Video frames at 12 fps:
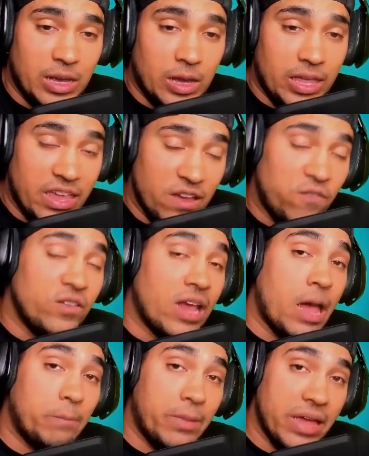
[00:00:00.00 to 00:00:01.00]
if
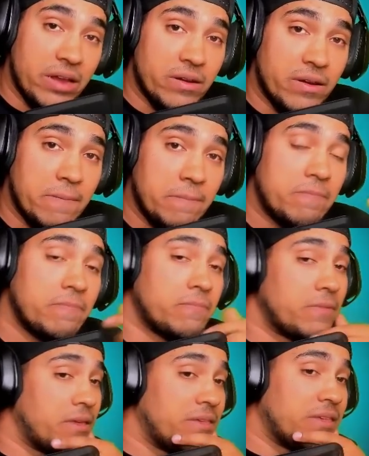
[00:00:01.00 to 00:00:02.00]
not better.
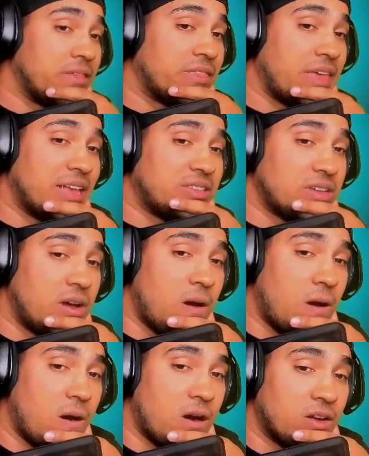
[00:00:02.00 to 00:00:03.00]
That's a
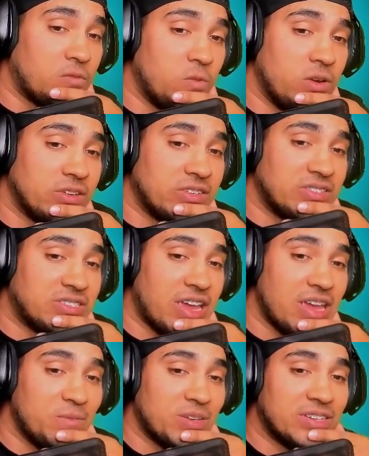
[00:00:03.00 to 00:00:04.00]
hard one to
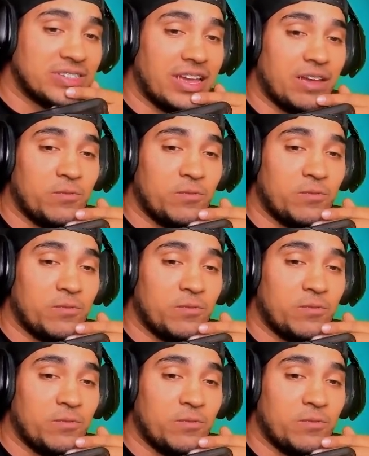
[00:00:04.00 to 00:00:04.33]
say because